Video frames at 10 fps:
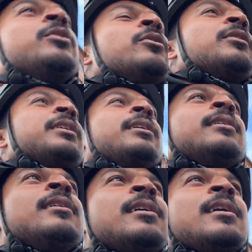York,
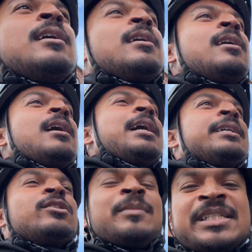I
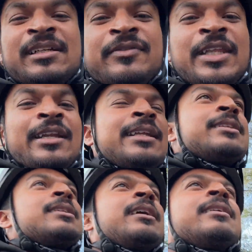told myself that I needed
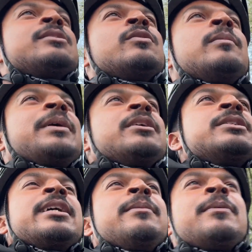to get into a better
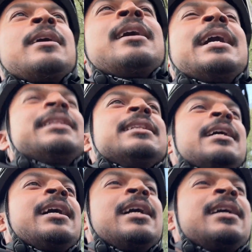shape and
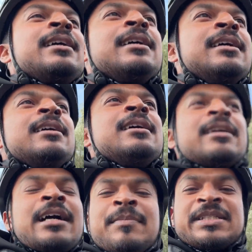
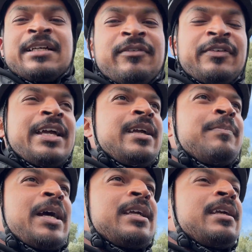got myself a
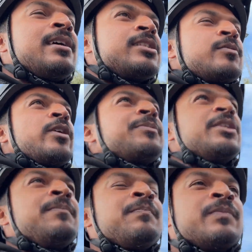bike
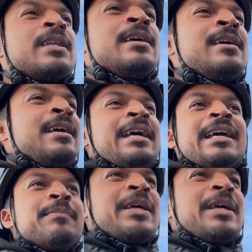subscription and